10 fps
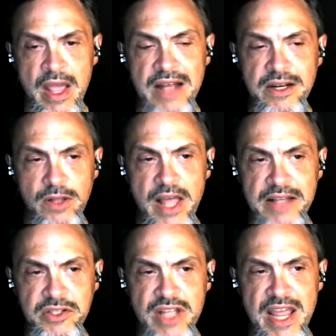and the
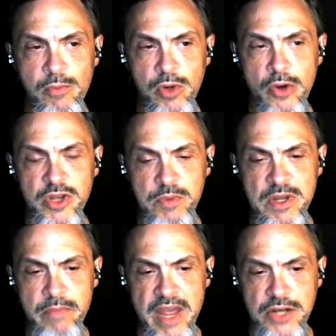last name will always
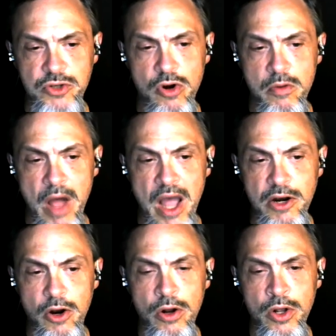be major or
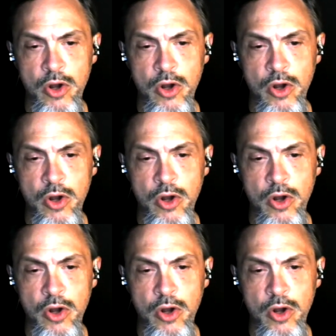minor,